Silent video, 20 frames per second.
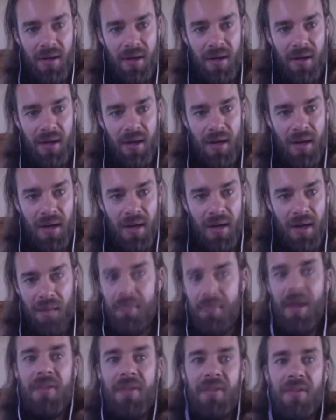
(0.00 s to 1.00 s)

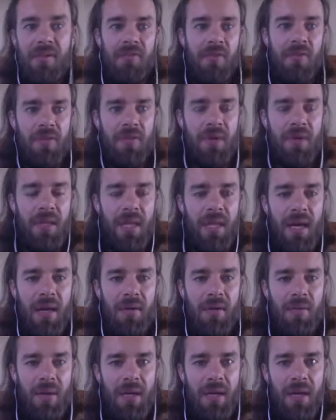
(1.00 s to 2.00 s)
method for doing that
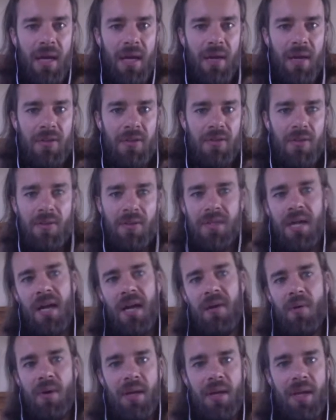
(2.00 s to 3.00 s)
right now. So what's kind
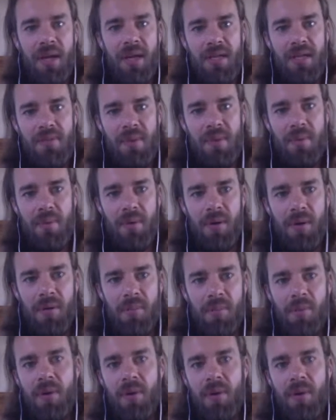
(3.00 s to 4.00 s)
of working is people are
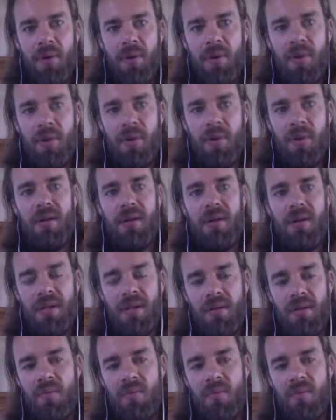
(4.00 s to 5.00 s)
putting stuff out there
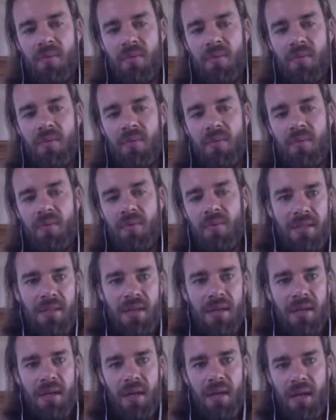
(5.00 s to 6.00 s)
and then running
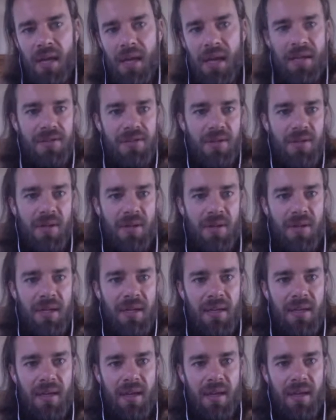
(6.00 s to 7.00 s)
governance
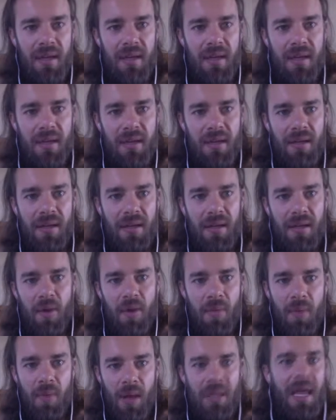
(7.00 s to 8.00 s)
internally and,
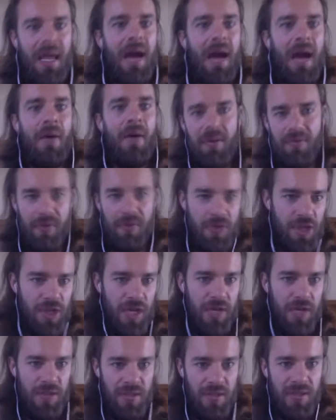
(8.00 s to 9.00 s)
allowing for
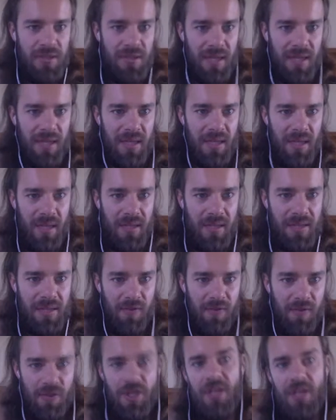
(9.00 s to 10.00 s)
changes and like
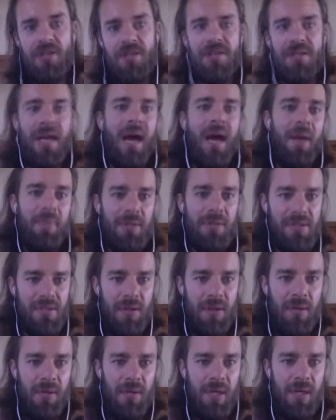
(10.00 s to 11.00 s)
for changes to happen
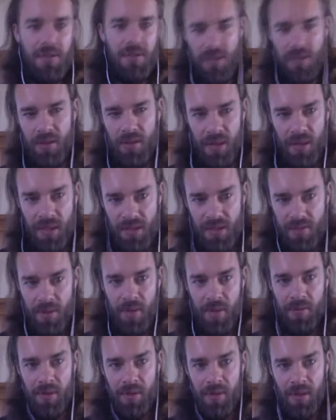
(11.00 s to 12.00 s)
slowly, which I think is
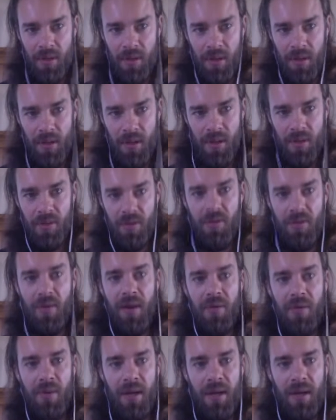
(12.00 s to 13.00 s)
probably the
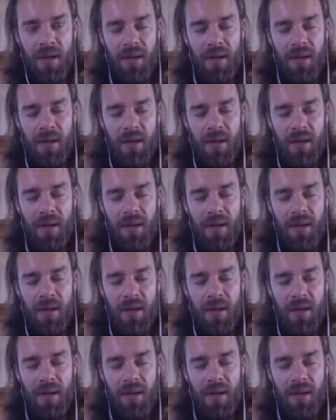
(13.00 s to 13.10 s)
right way.